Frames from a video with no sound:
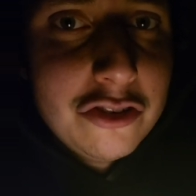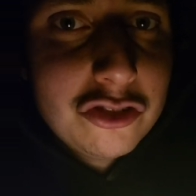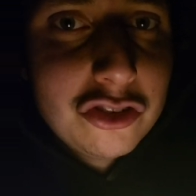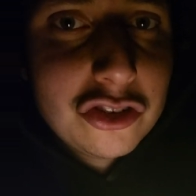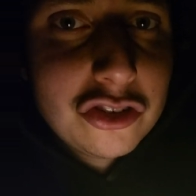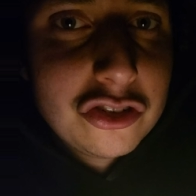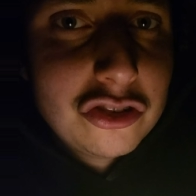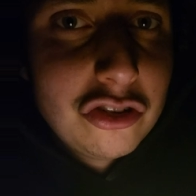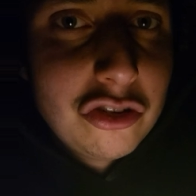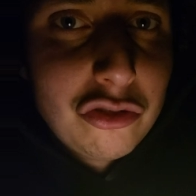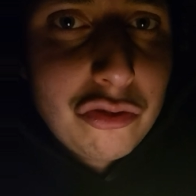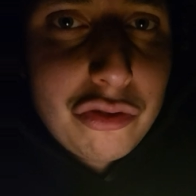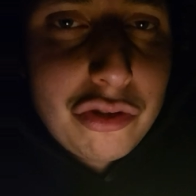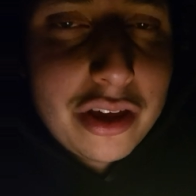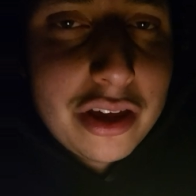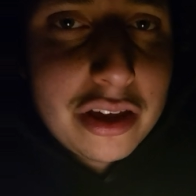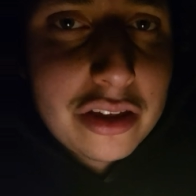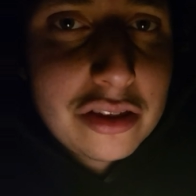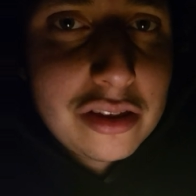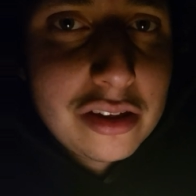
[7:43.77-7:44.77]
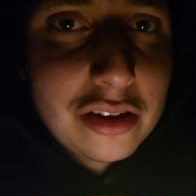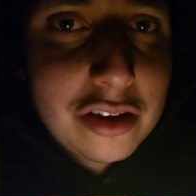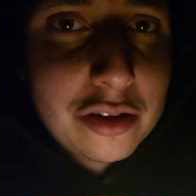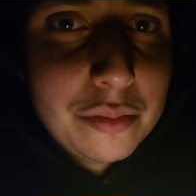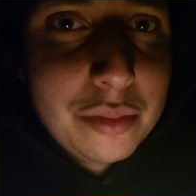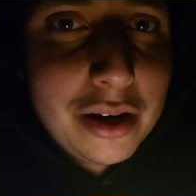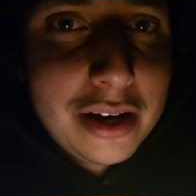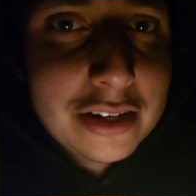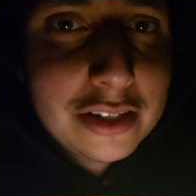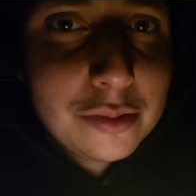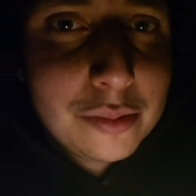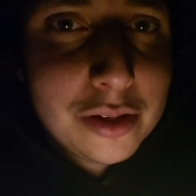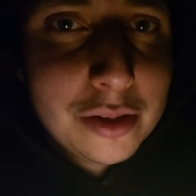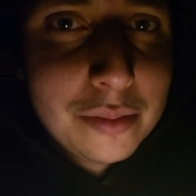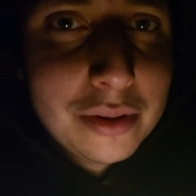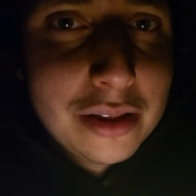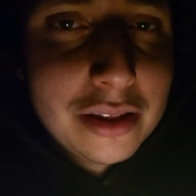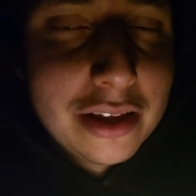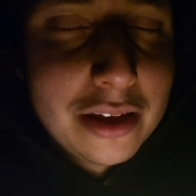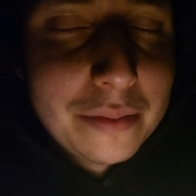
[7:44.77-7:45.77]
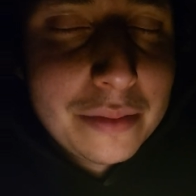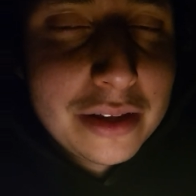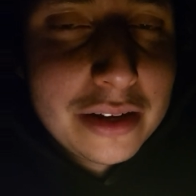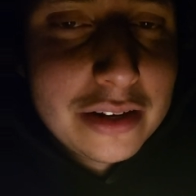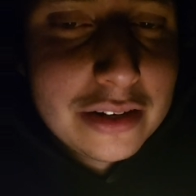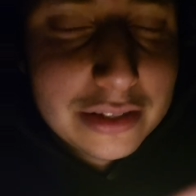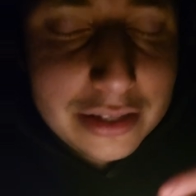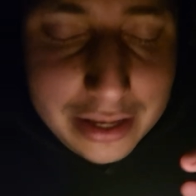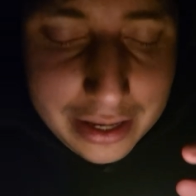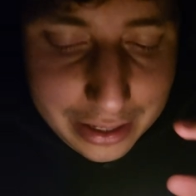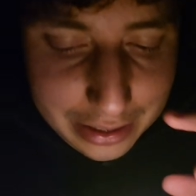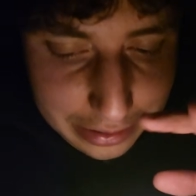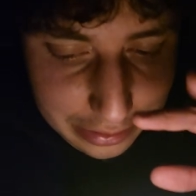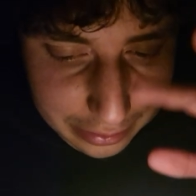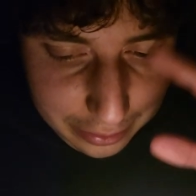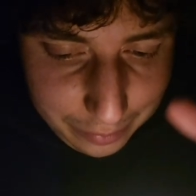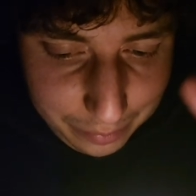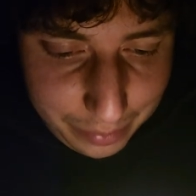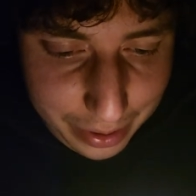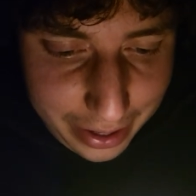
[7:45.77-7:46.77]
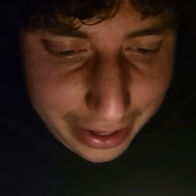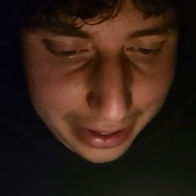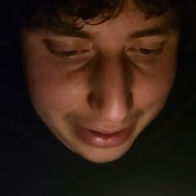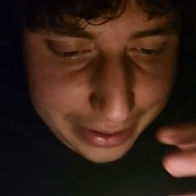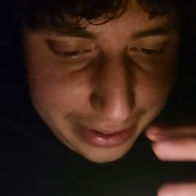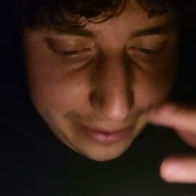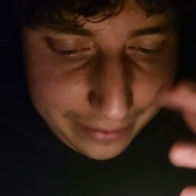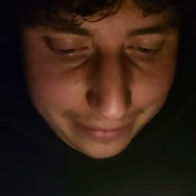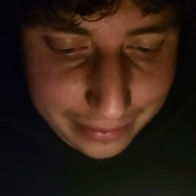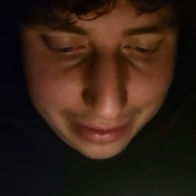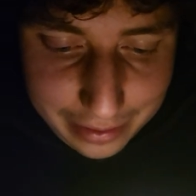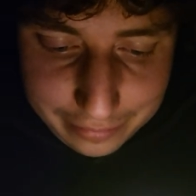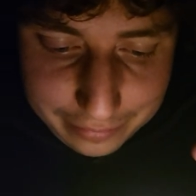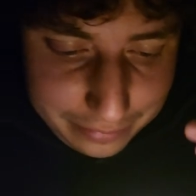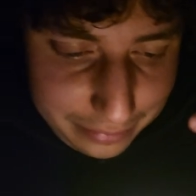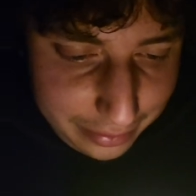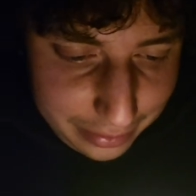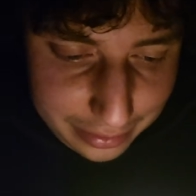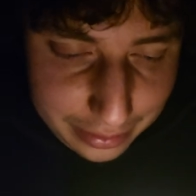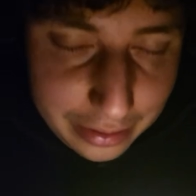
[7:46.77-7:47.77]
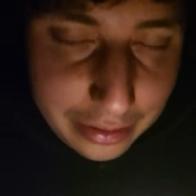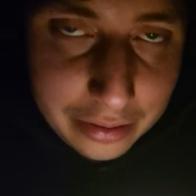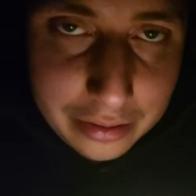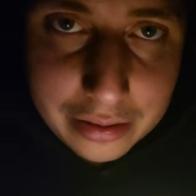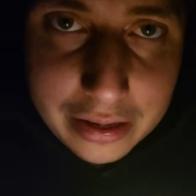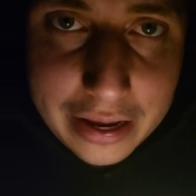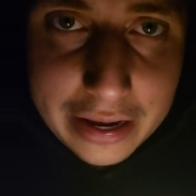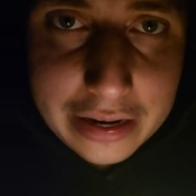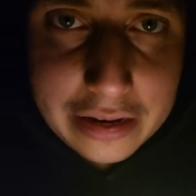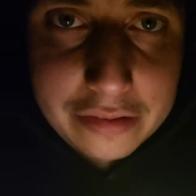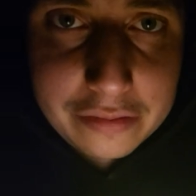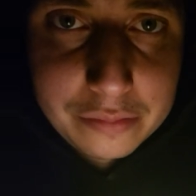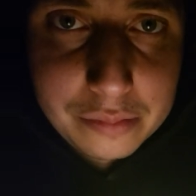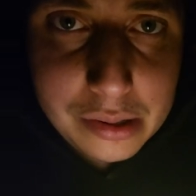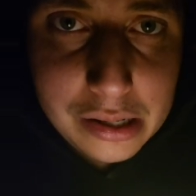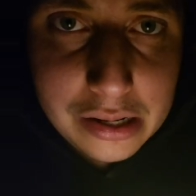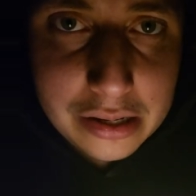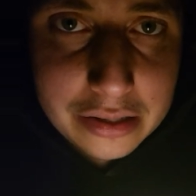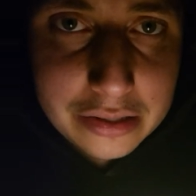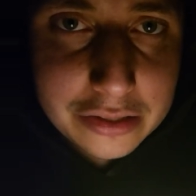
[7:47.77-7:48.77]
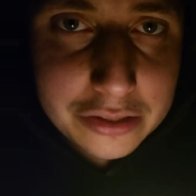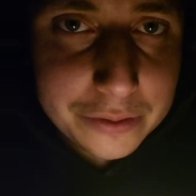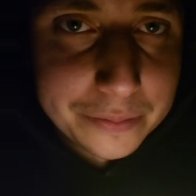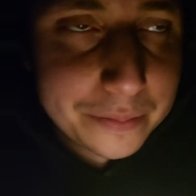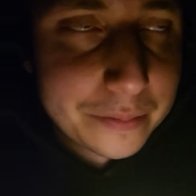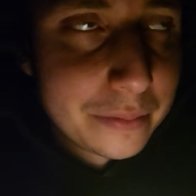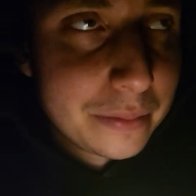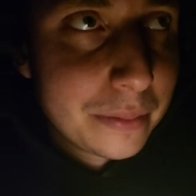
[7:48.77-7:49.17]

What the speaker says: just don't think that could possibly be them. They just can't get their mind out of that fucking negative box.